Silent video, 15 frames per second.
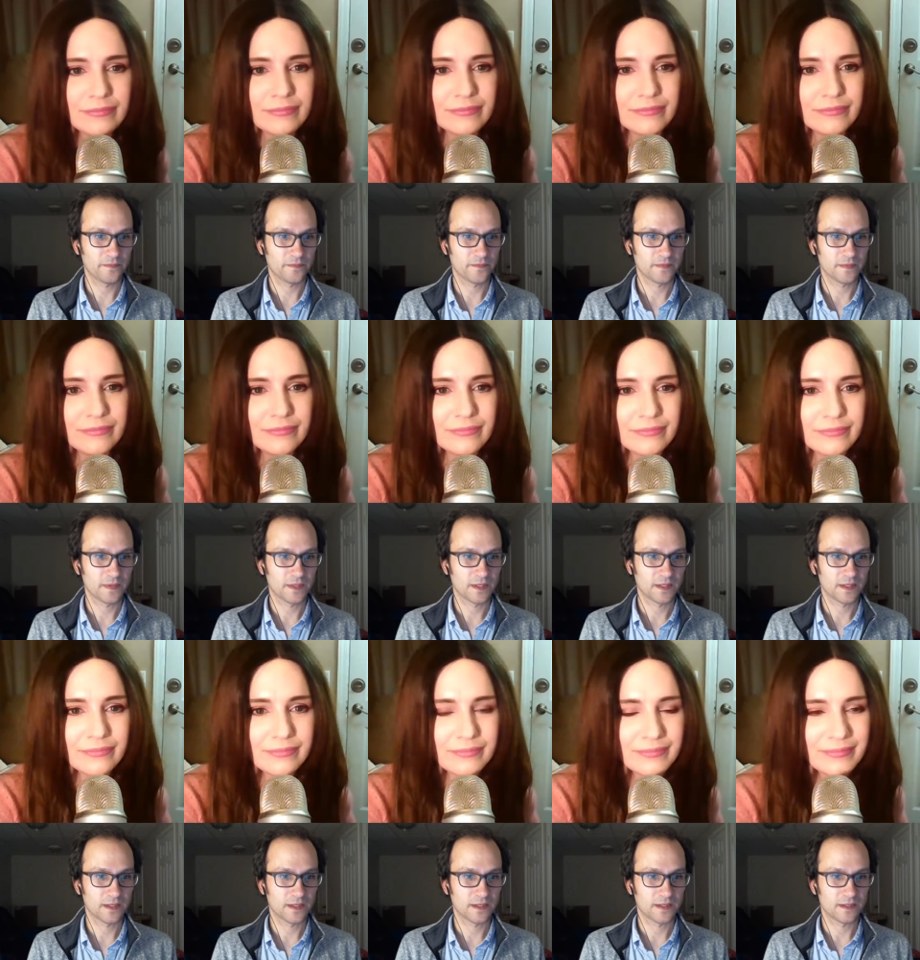
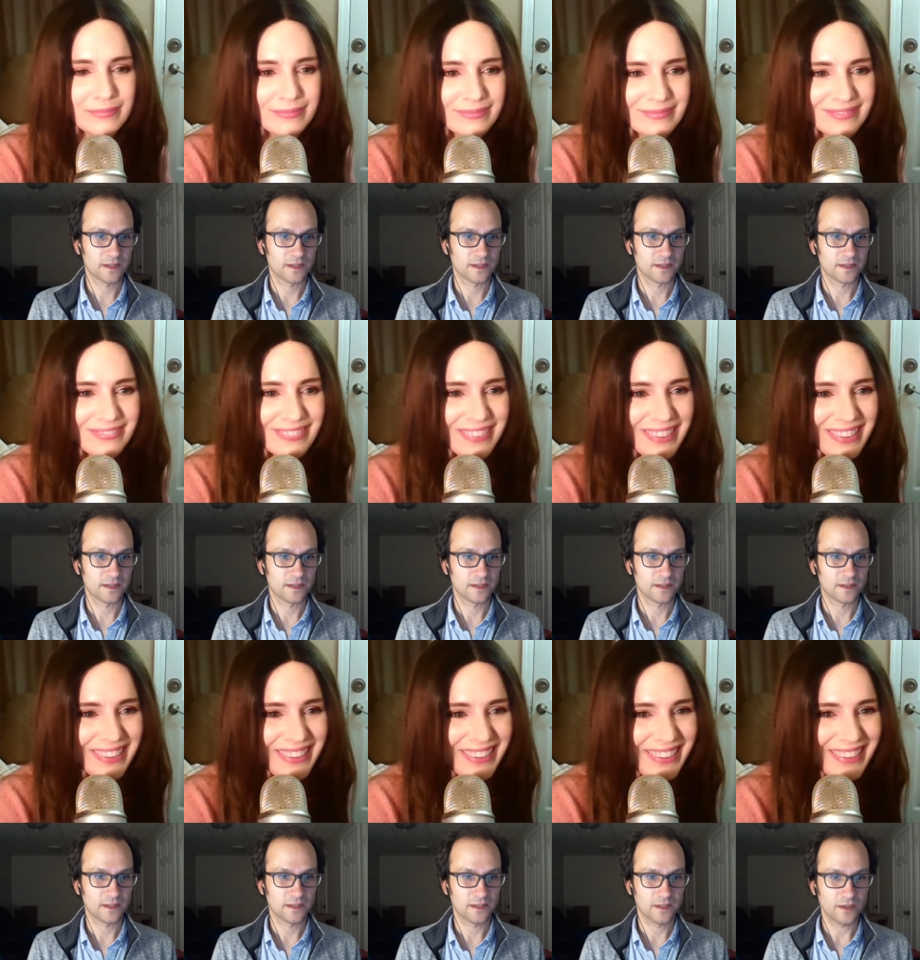
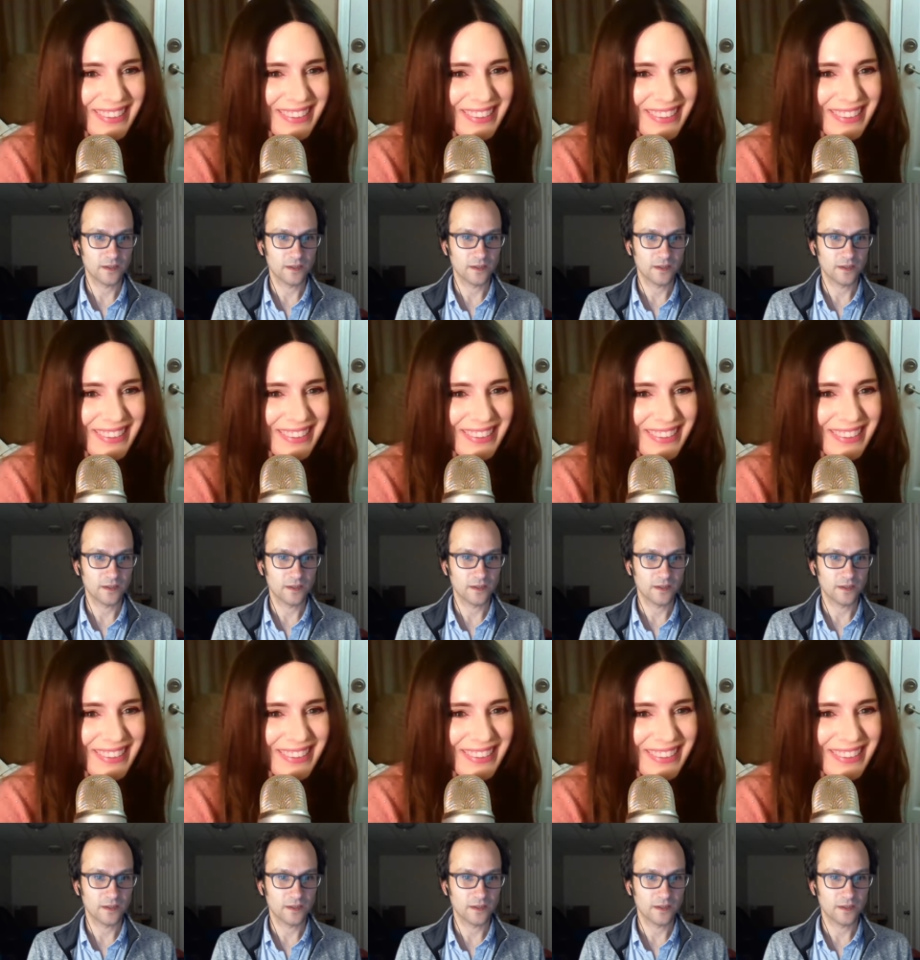Nobody speaks.